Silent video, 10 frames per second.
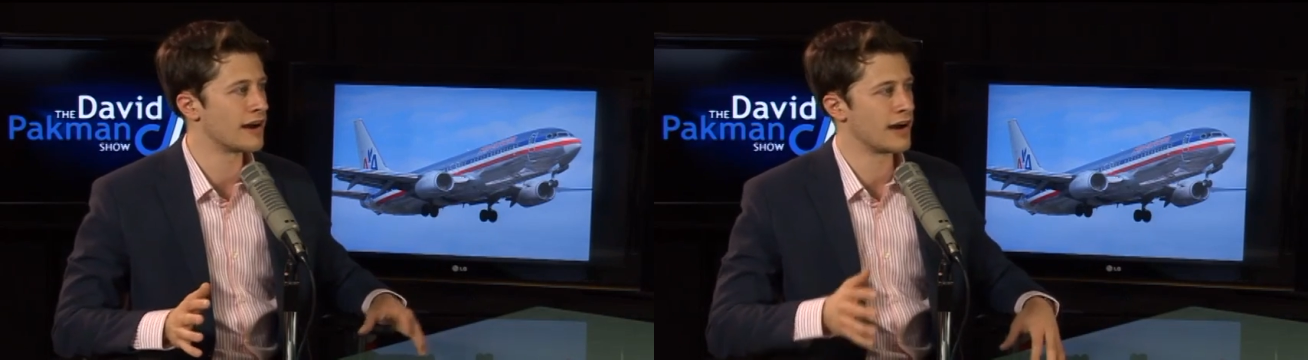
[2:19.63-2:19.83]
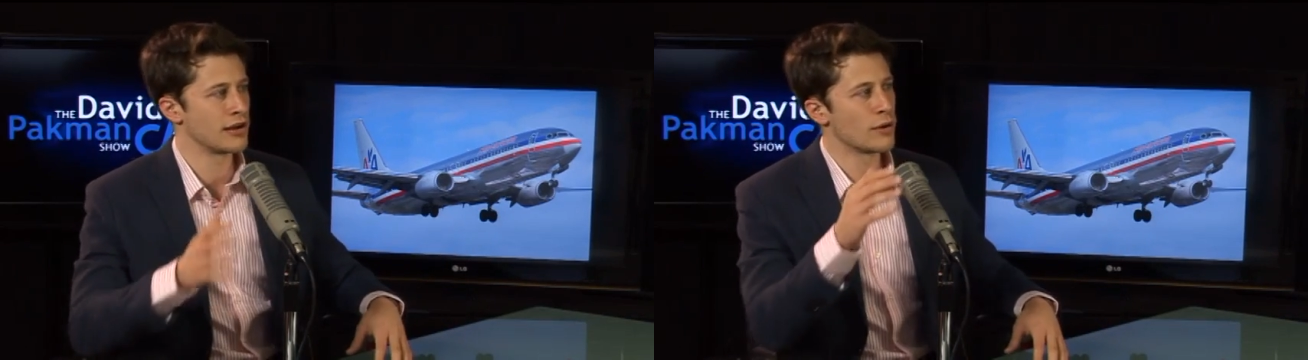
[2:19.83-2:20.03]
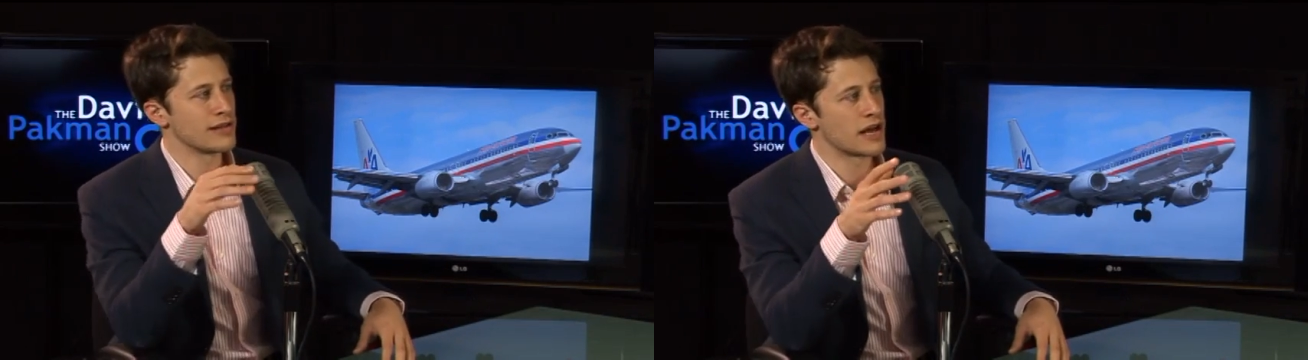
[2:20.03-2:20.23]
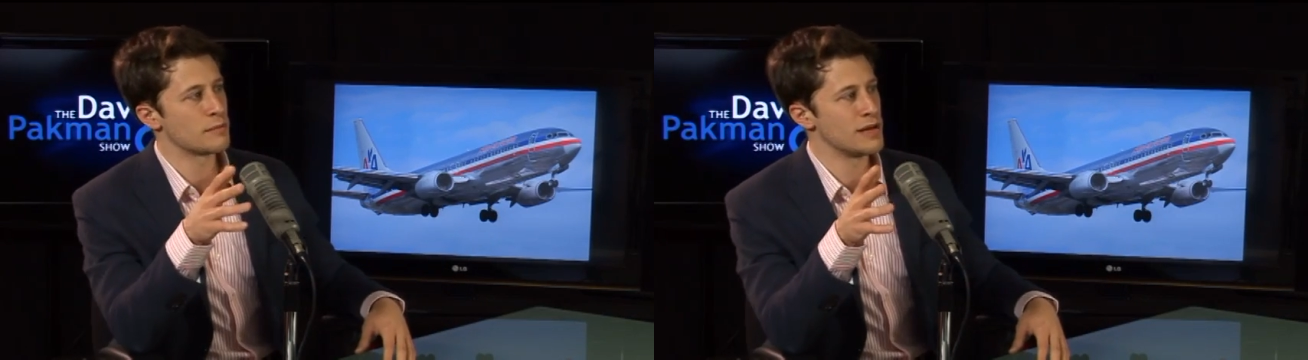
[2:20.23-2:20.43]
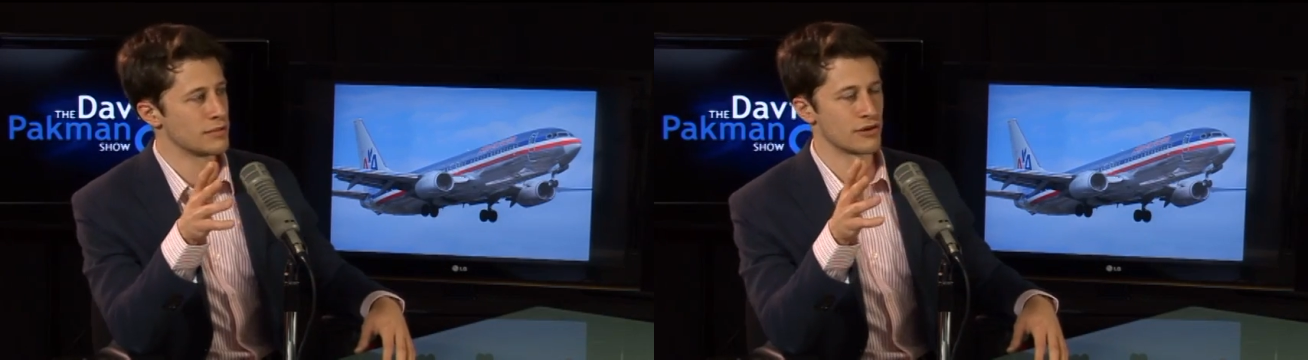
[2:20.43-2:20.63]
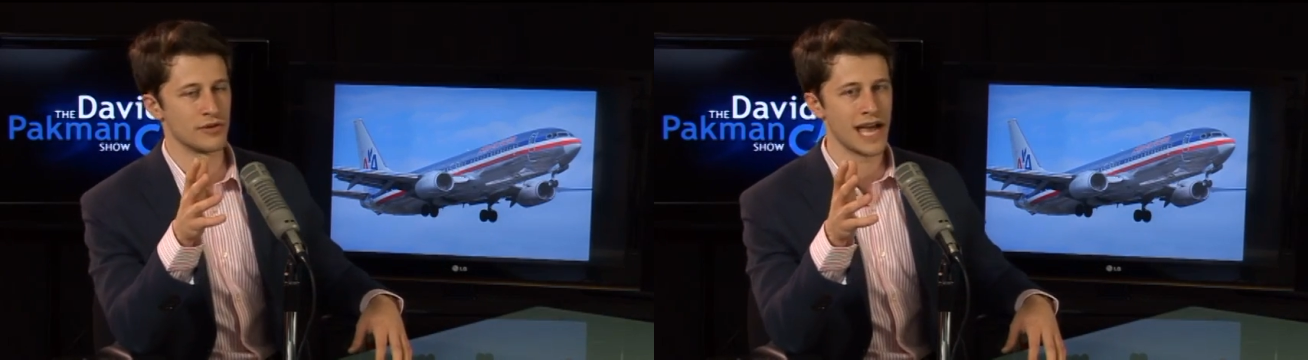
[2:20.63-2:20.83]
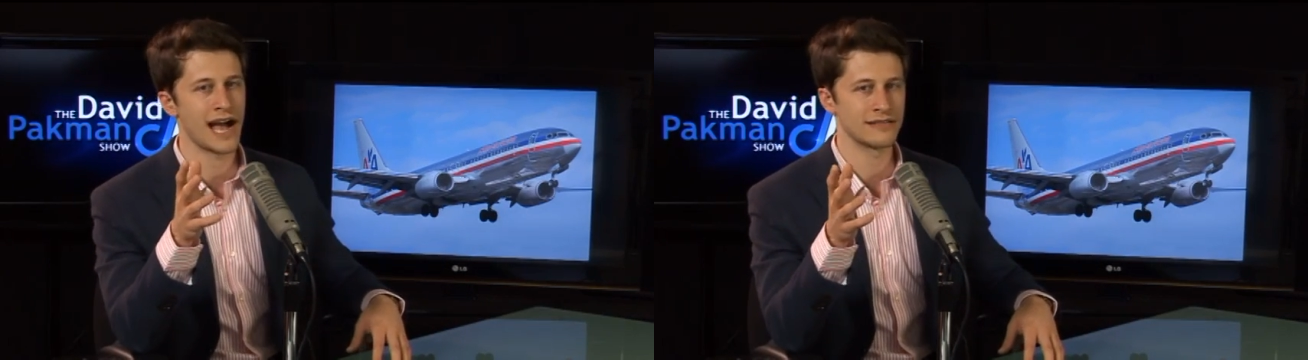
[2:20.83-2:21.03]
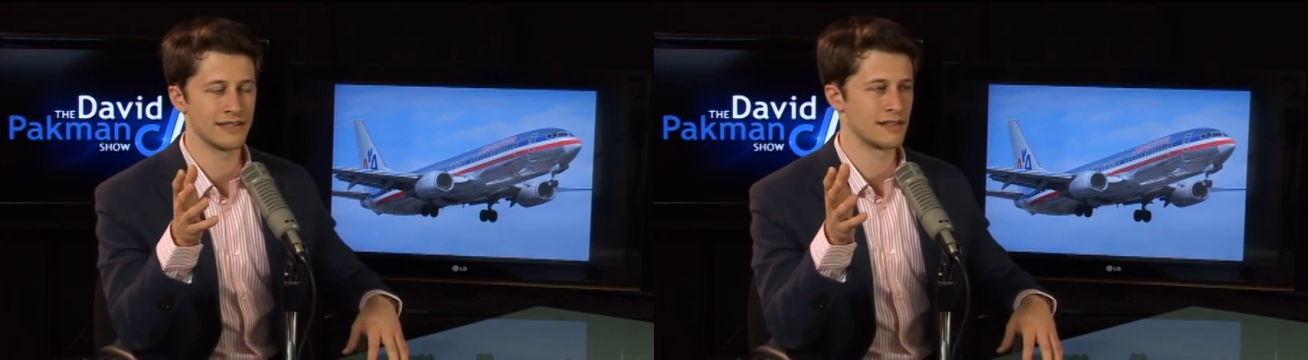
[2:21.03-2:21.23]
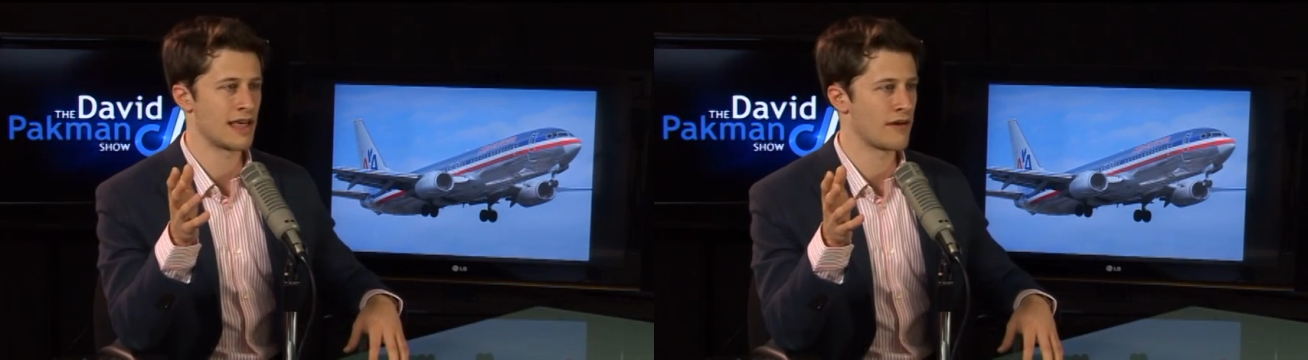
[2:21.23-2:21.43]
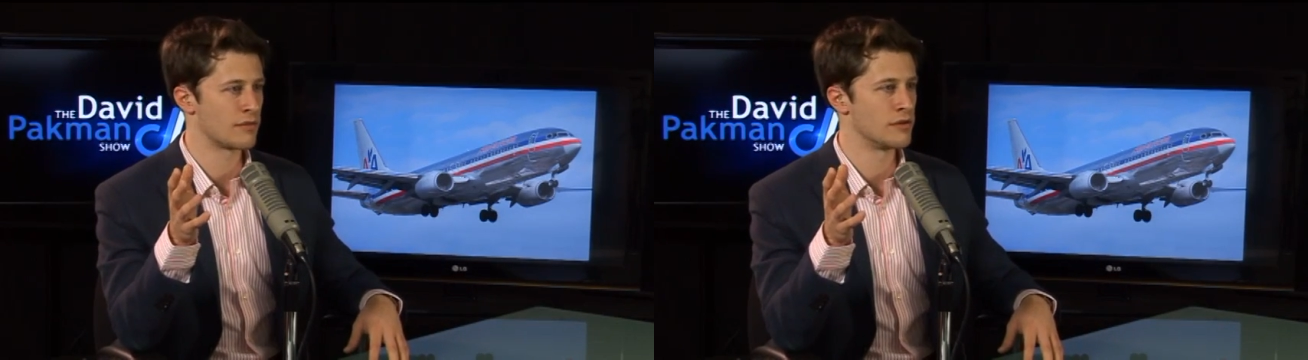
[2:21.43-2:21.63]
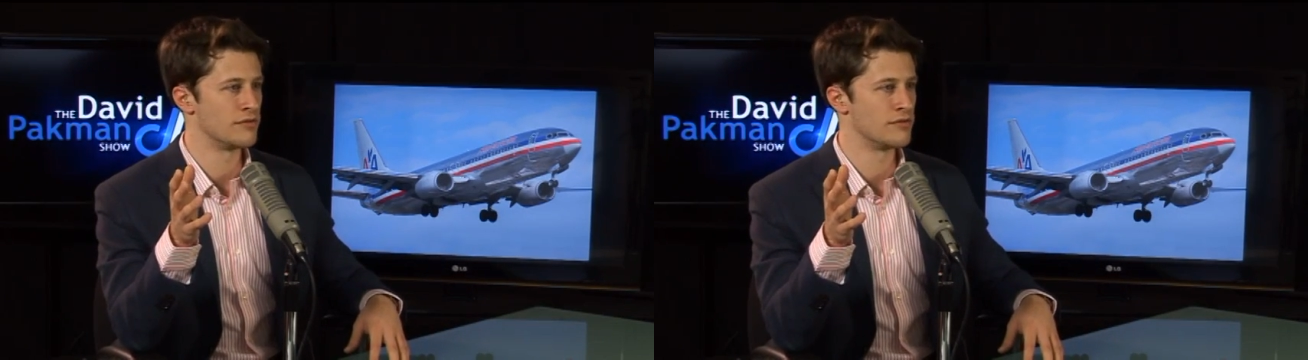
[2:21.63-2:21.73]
I know a lot of people are reacting to that from right.